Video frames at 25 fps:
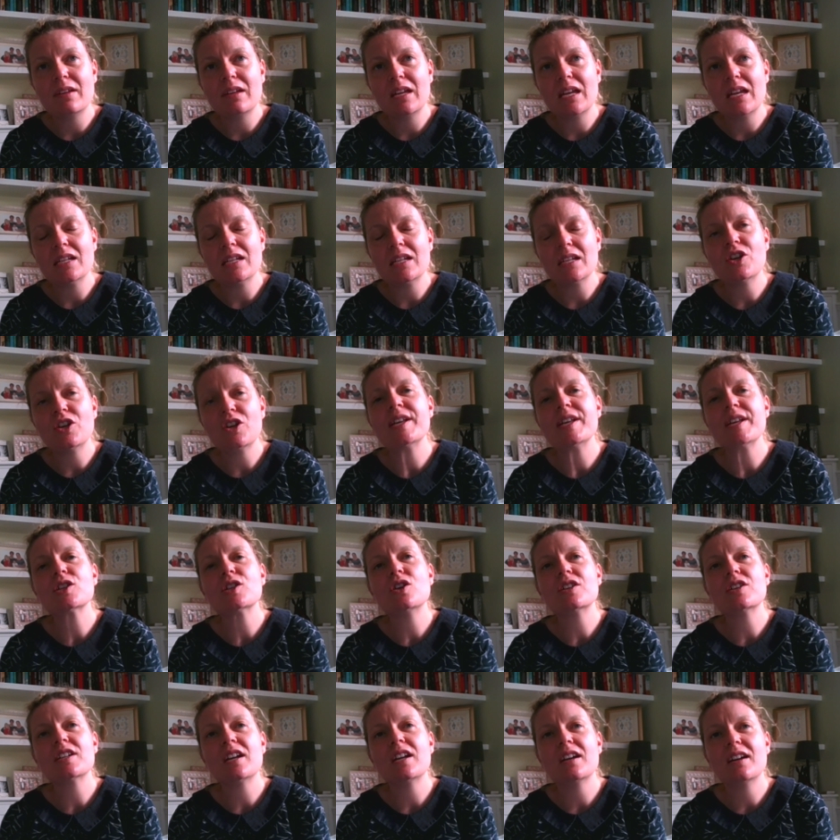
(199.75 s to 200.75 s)
you know, he's
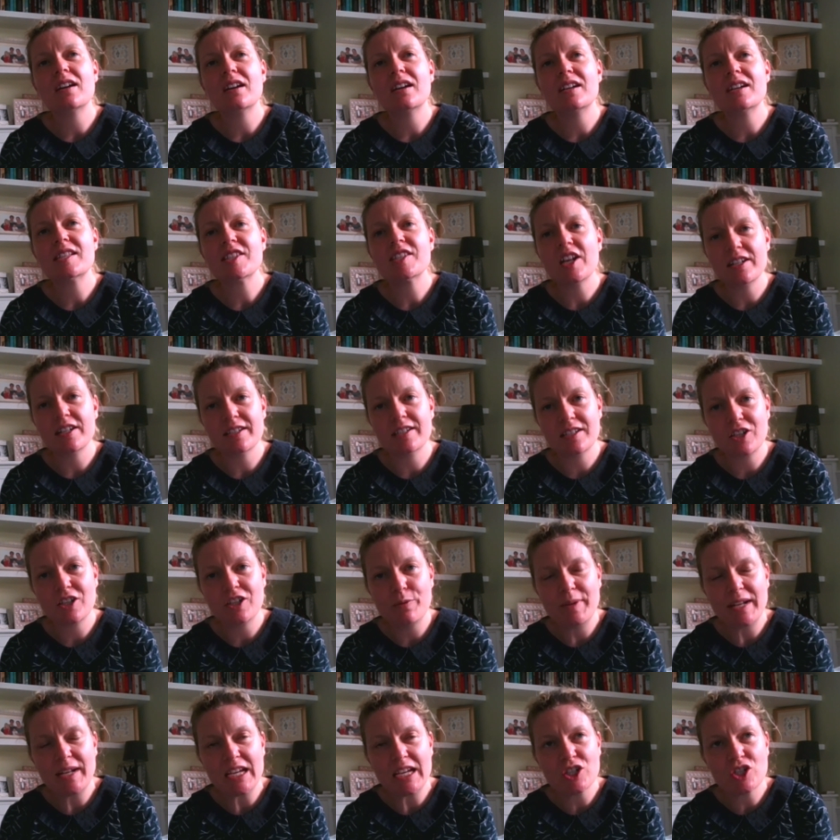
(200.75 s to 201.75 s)
got a silent
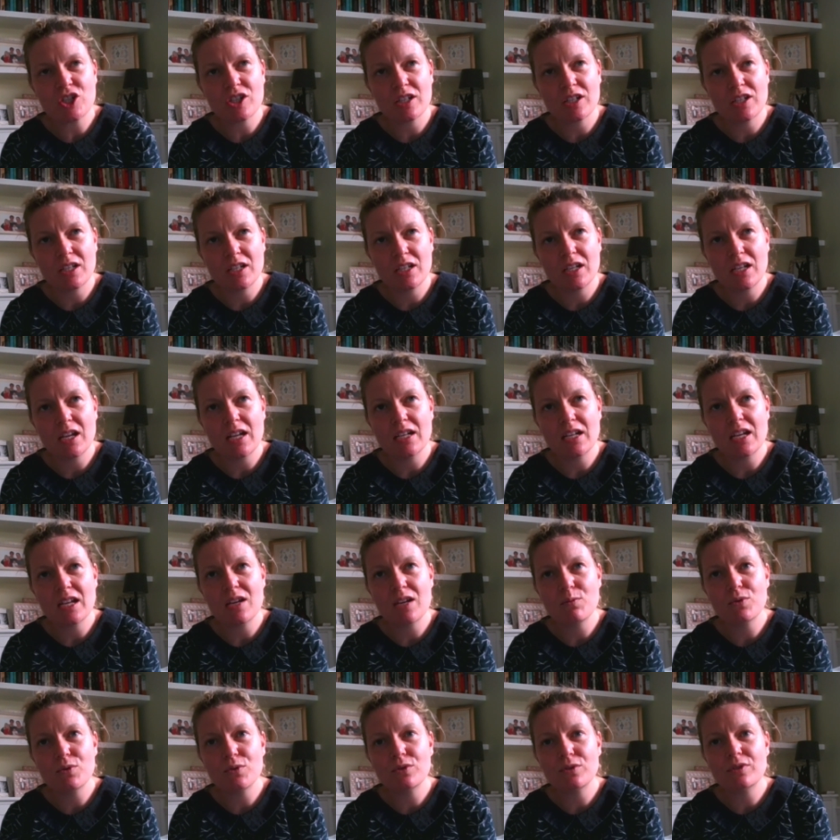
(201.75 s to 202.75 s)
determination, and
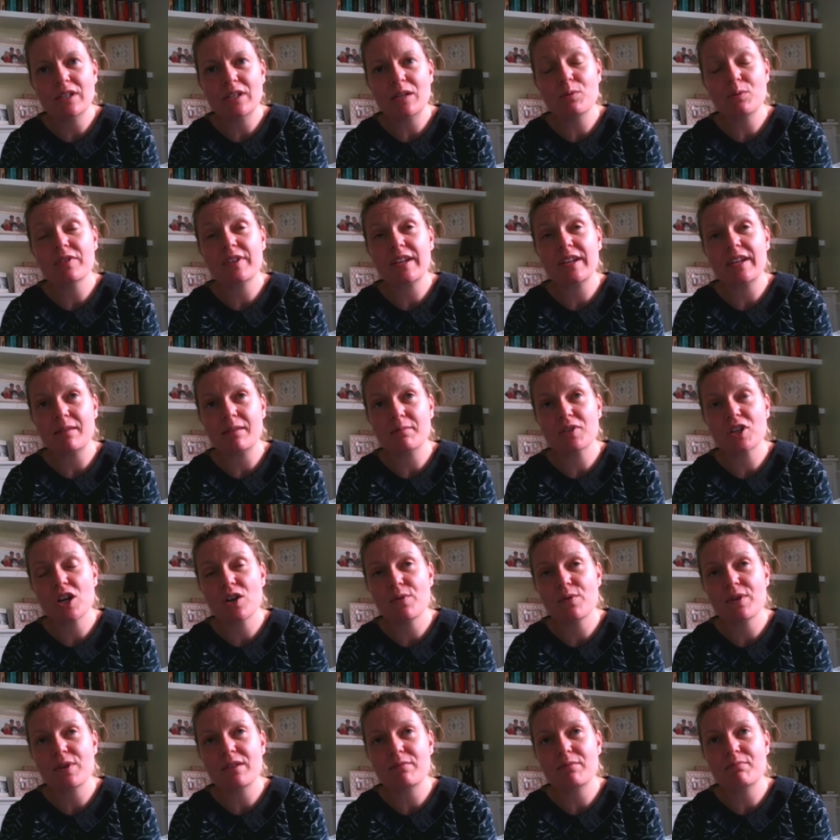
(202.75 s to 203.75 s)
he will keep
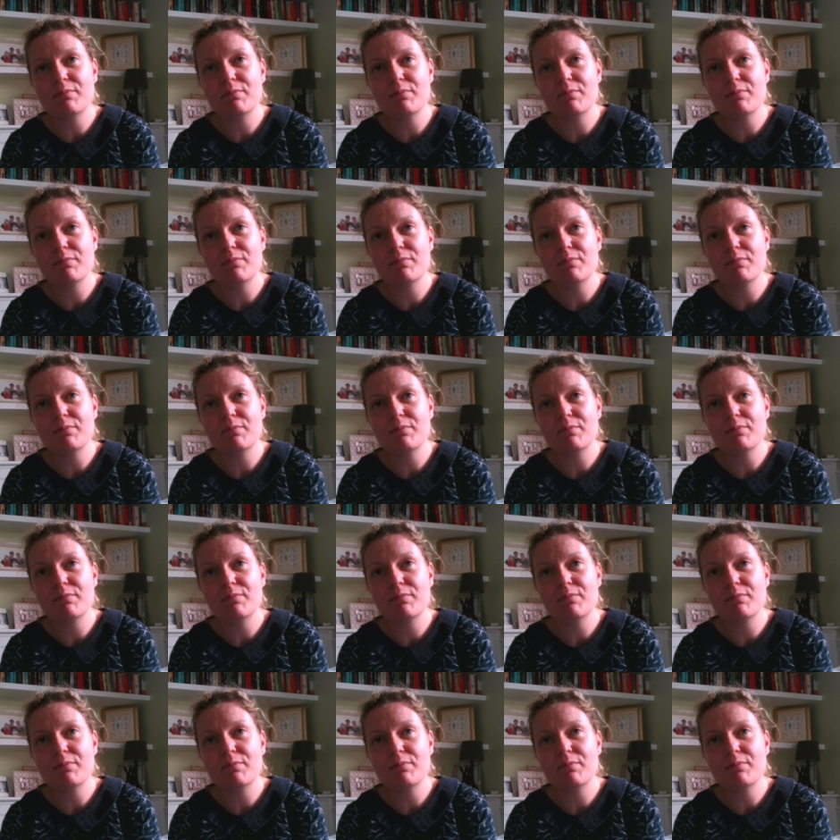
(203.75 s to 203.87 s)
going.